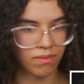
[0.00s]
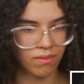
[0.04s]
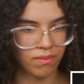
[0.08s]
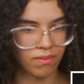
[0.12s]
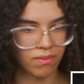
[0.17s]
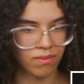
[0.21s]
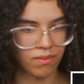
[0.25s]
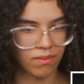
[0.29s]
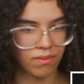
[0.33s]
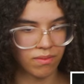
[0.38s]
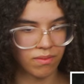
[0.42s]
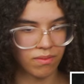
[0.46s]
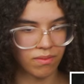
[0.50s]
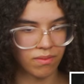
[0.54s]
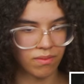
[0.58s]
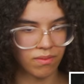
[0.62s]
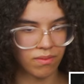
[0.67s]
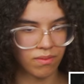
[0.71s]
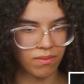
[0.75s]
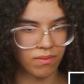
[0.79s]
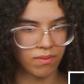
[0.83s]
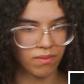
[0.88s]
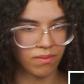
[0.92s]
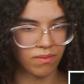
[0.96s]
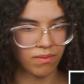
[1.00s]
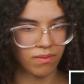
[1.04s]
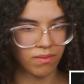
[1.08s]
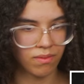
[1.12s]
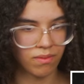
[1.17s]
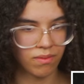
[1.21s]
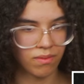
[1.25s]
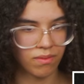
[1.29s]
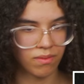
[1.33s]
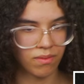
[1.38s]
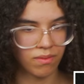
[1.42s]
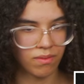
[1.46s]

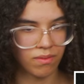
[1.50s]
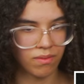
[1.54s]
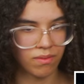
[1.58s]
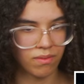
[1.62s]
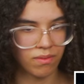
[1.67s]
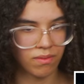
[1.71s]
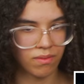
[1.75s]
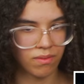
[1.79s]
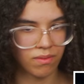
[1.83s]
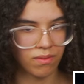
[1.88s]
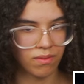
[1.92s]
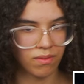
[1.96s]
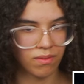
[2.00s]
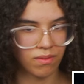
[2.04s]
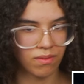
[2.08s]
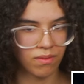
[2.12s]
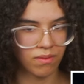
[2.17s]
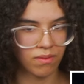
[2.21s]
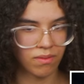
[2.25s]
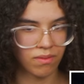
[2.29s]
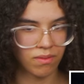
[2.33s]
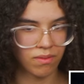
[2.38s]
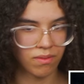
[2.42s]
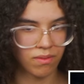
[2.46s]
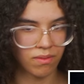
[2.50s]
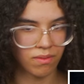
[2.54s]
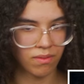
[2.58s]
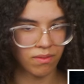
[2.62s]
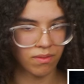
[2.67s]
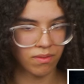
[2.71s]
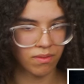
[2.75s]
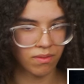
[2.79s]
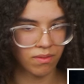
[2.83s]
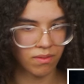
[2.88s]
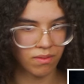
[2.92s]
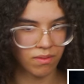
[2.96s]

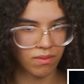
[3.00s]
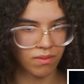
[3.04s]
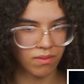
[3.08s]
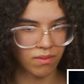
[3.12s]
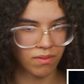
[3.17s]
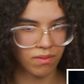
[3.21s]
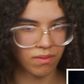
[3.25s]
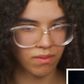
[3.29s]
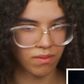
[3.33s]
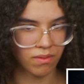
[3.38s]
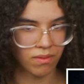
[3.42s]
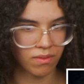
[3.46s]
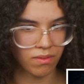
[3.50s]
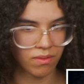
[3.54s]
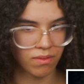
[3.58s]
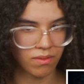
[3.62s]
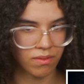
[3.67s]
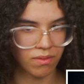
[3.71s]
The person shown says nothing.